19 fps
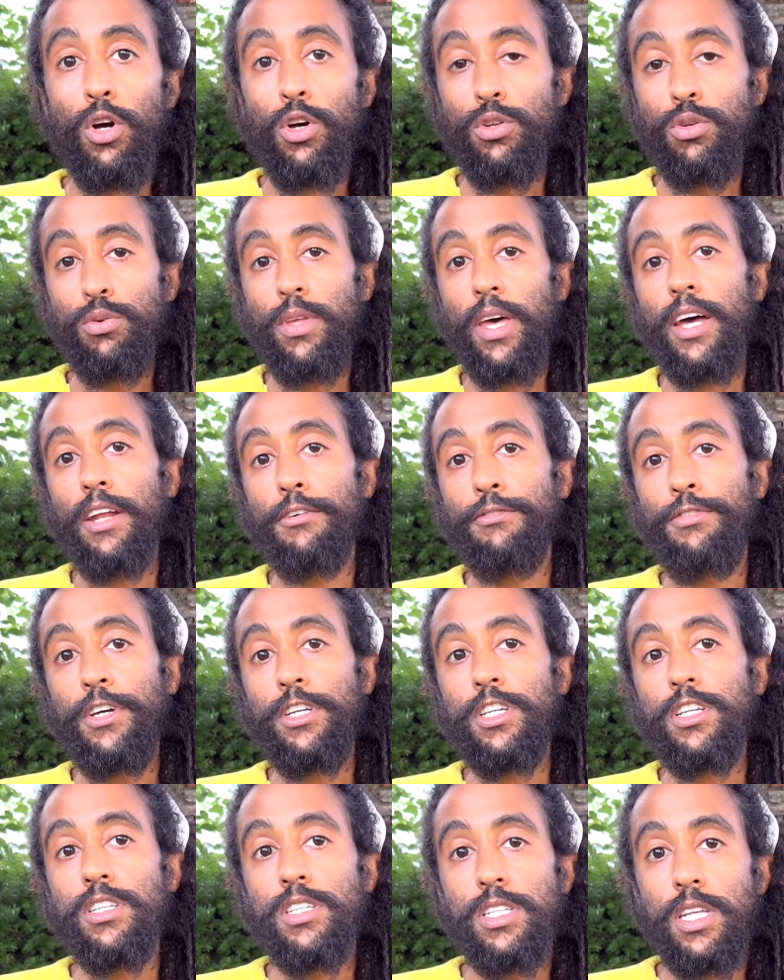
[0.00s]
to that
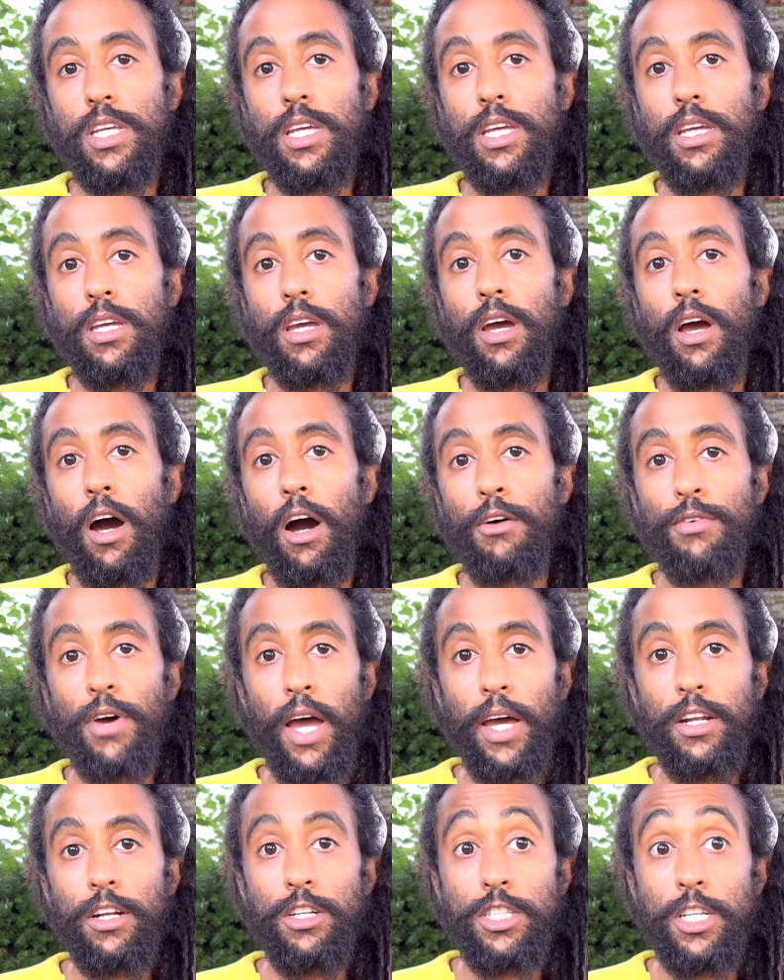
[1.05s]
efficiency of
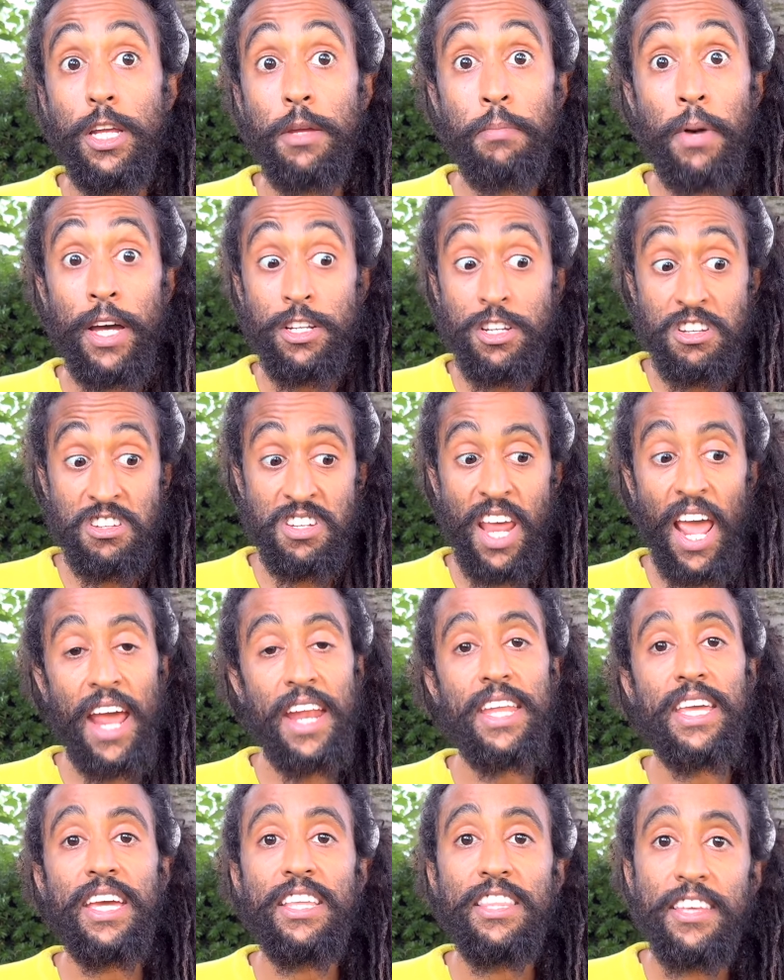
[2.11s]
energy by just
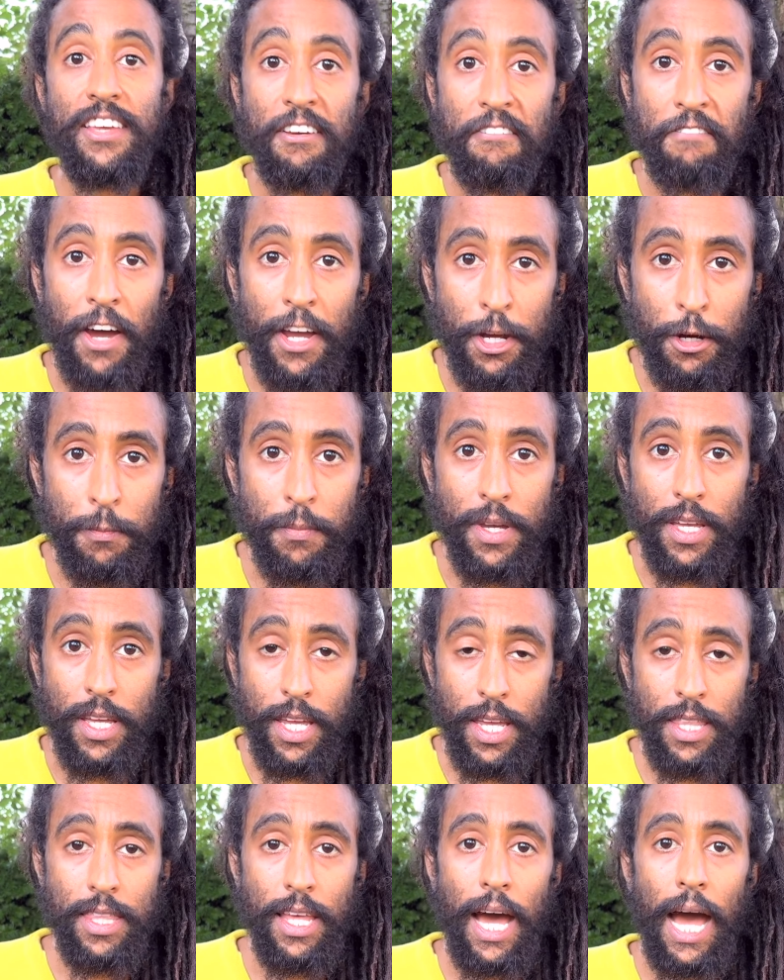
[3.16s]
standing in the environment,
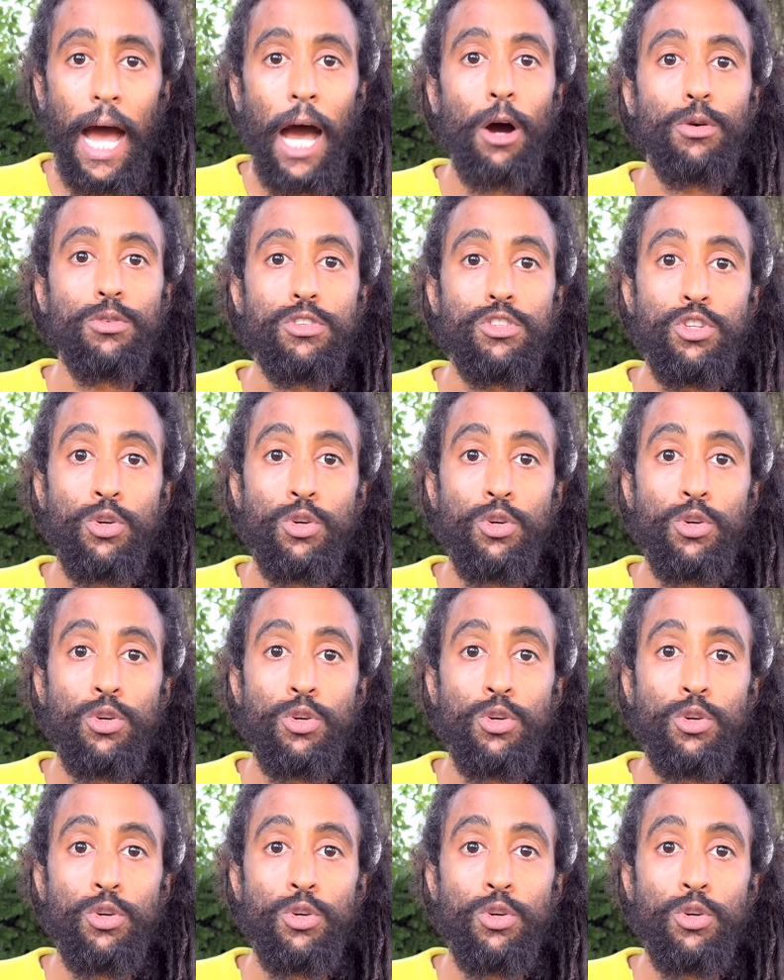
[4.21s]
in the house.